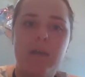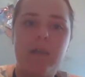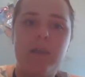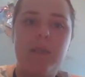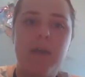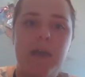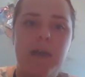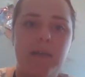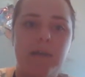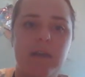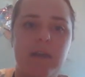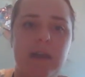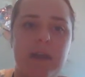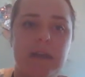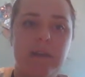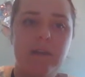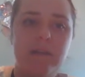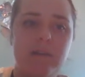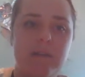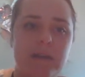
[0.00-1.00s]
that
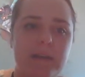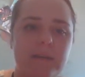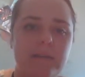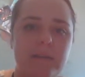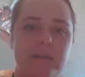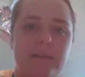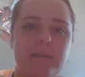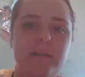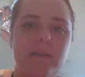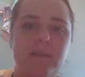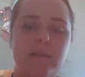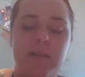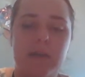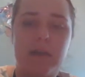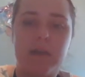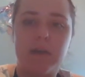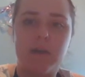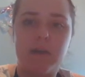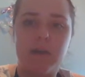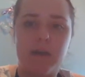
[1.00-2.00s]
analyzes
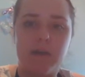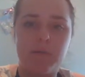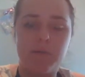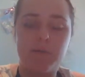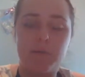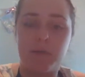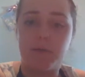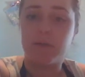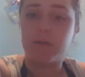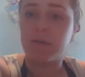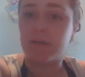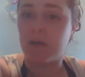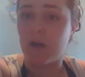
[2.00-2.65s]
the pros and